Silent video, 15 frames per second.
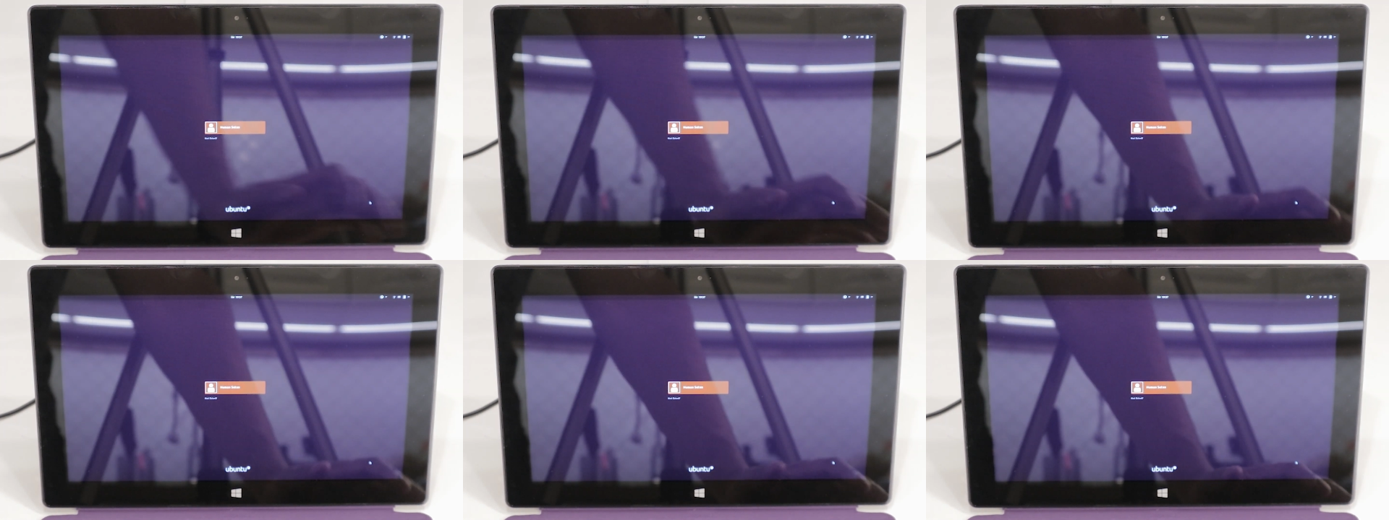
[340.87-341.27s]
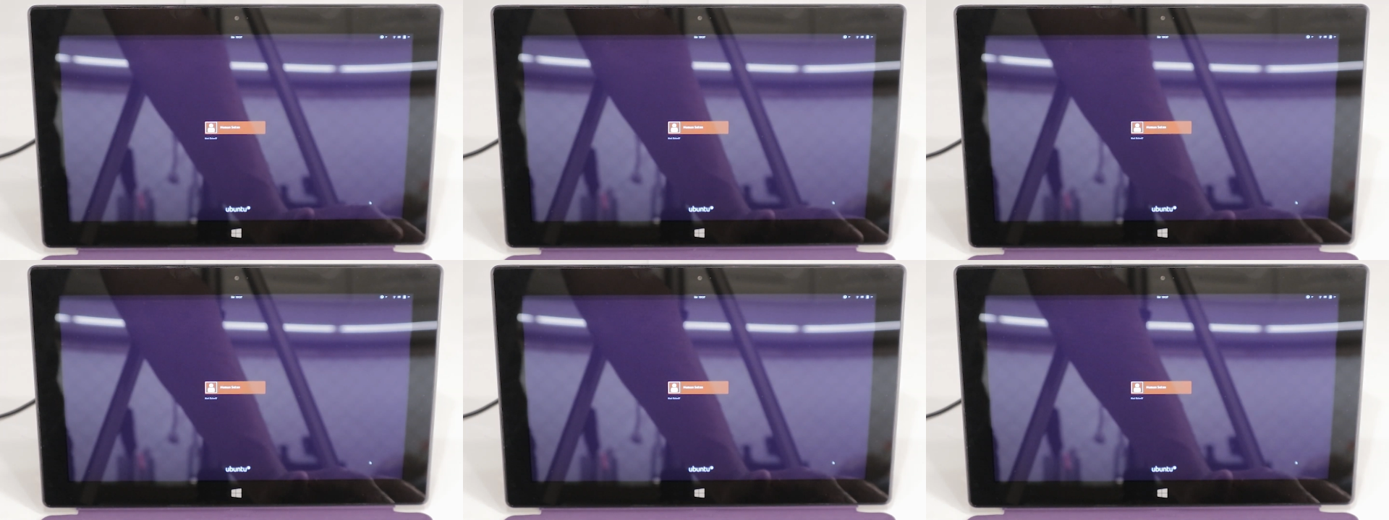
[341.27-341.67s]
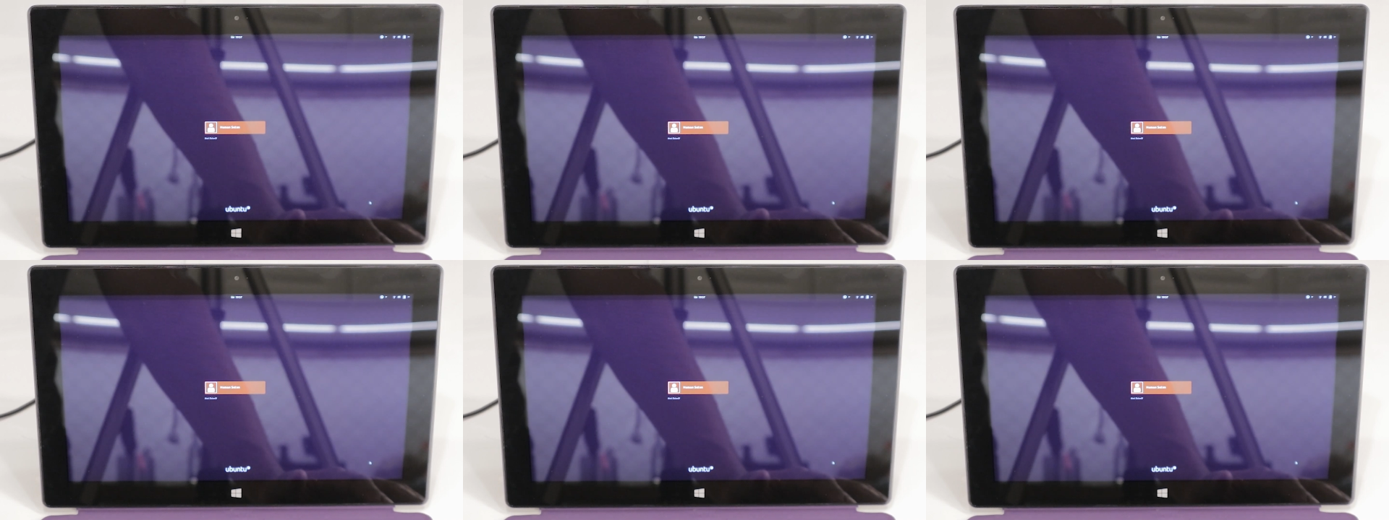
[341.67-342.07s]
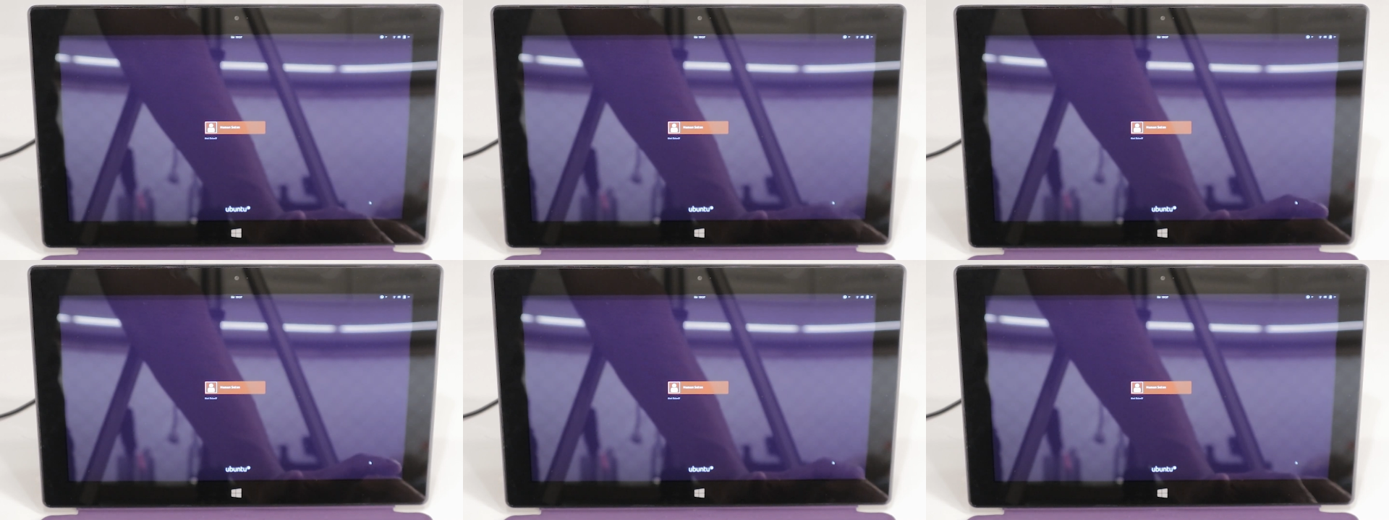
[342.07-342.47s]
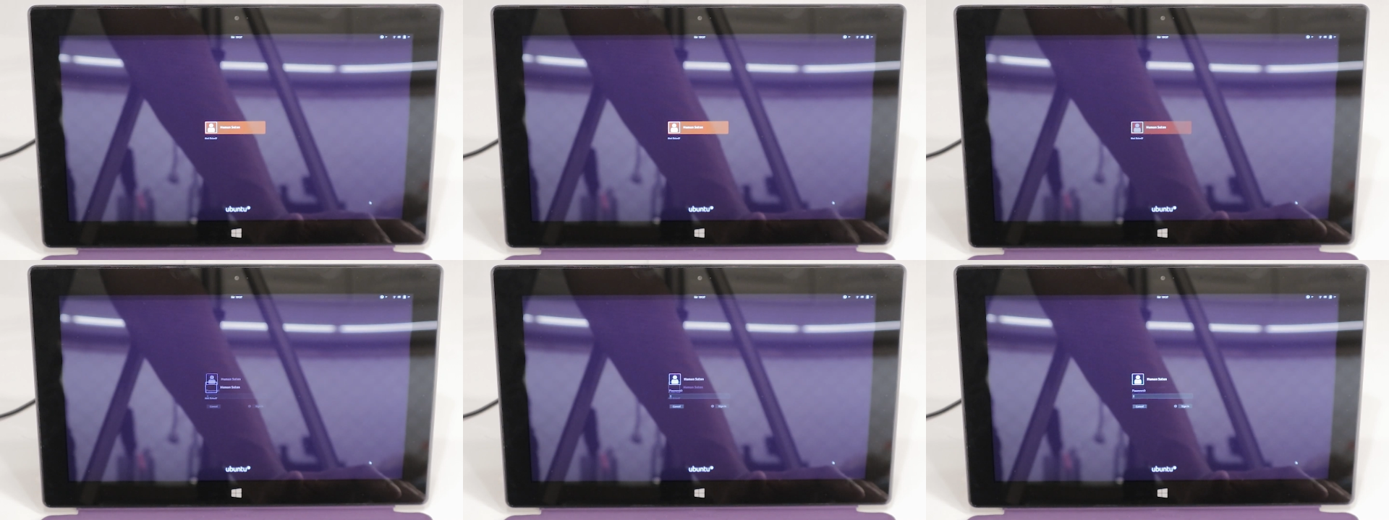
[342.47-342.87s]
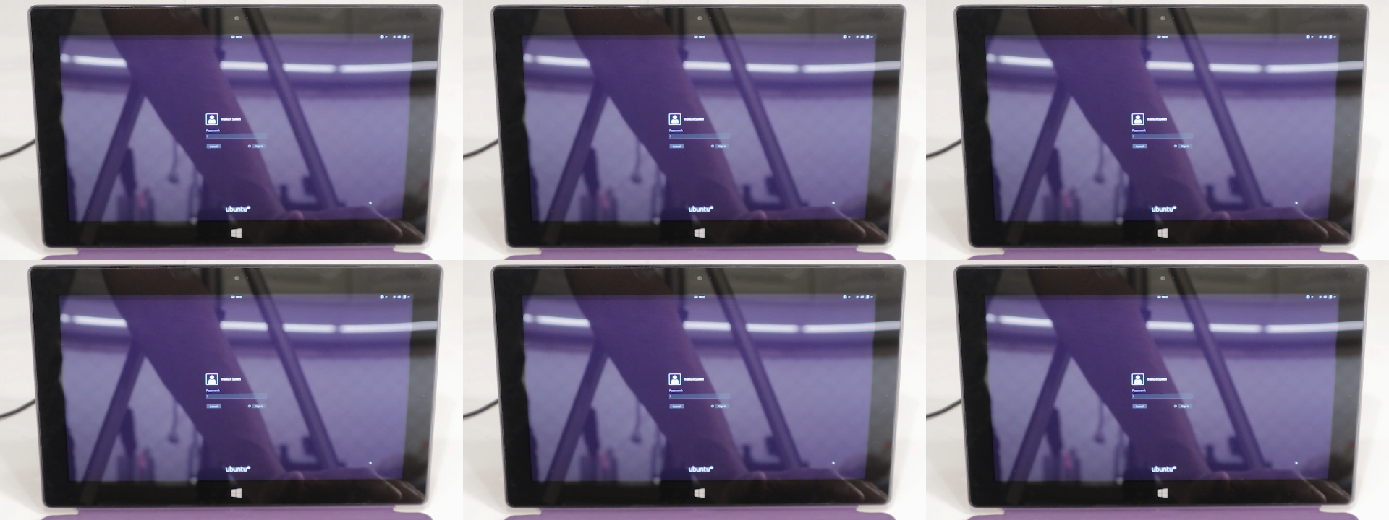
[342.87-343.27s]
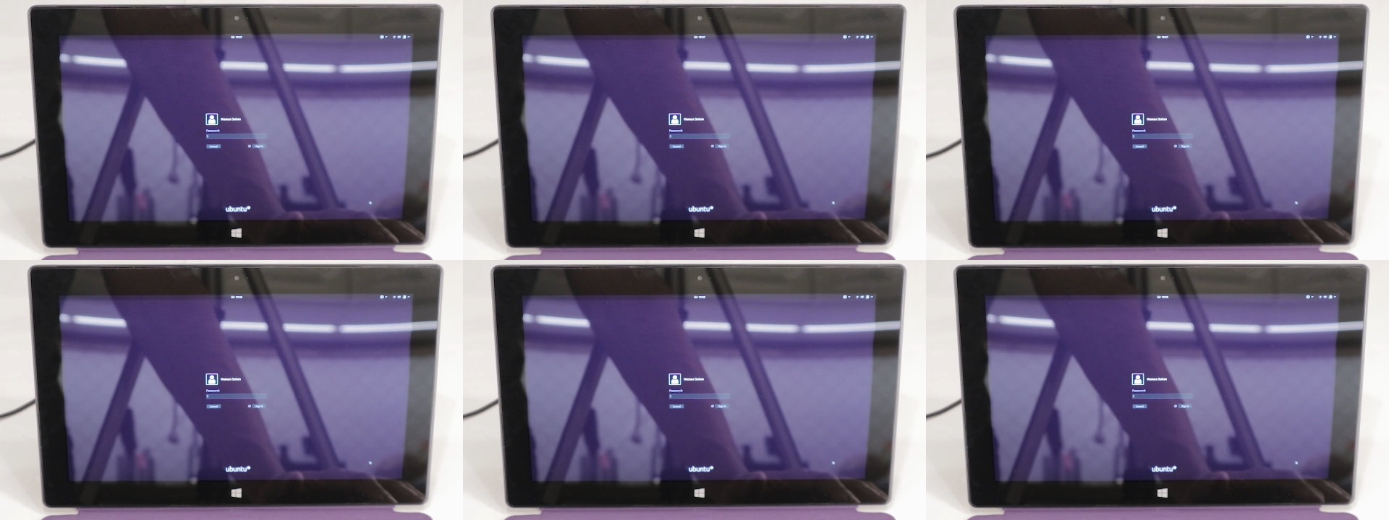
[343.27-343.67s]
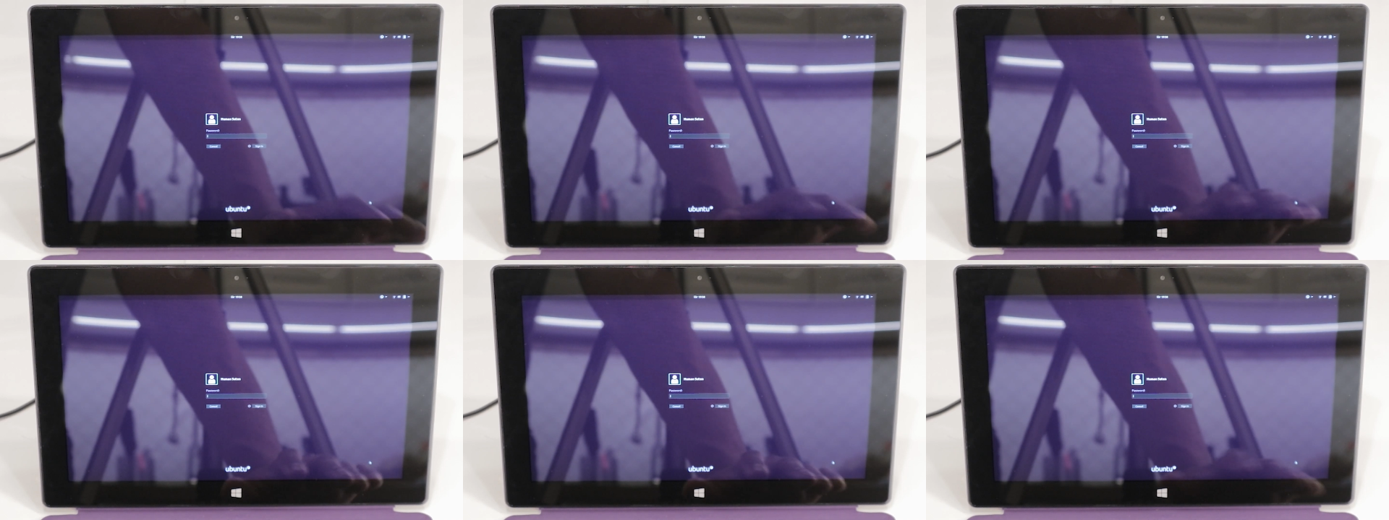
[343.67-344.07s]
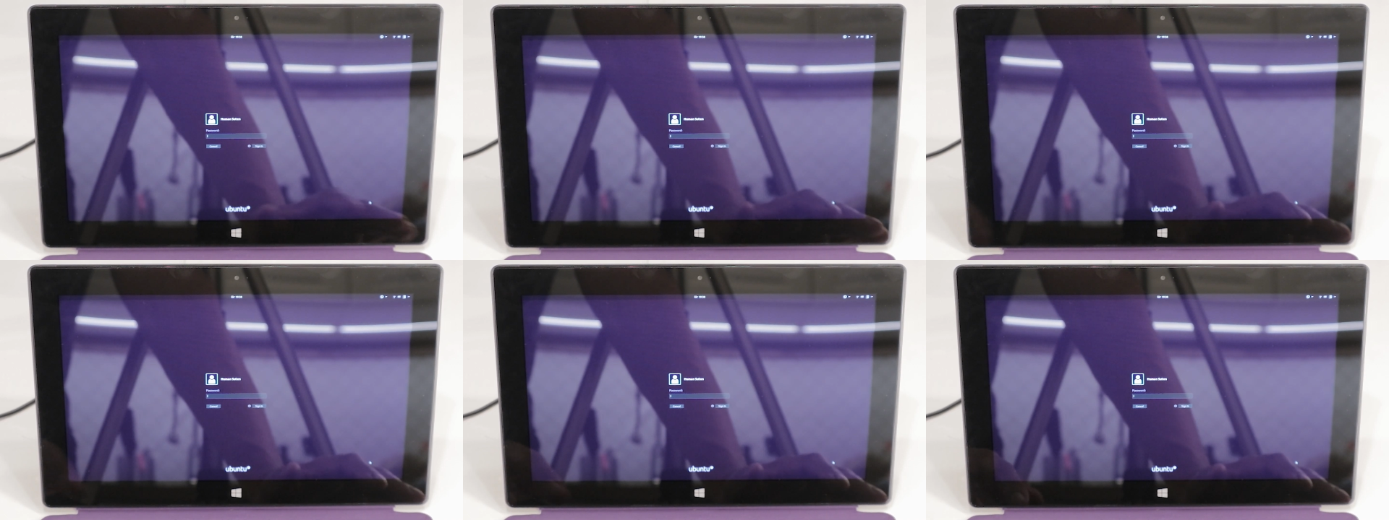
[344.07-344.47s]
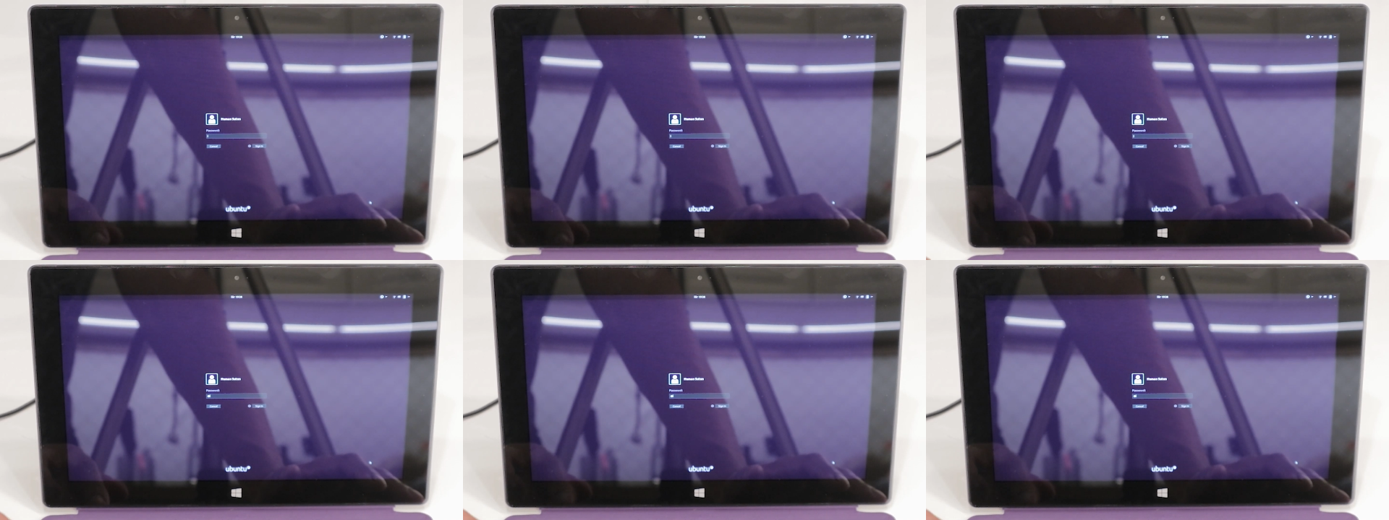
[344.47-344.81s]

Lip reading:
No face is visible, so there are no lips to read.